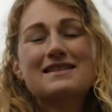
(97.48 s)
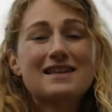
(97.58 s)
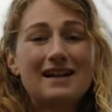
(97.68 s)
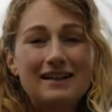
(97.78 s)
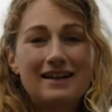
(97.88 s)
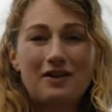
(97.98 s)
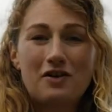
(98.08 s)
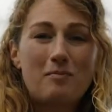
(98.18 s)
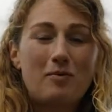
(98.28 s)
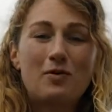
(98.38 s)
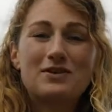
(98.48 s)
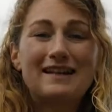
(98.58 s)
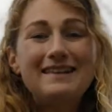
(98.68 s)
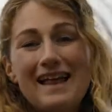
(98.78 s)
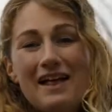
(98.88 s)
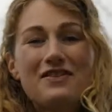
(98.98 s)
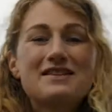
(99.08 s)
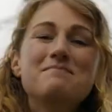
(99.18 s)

silently on our board and let these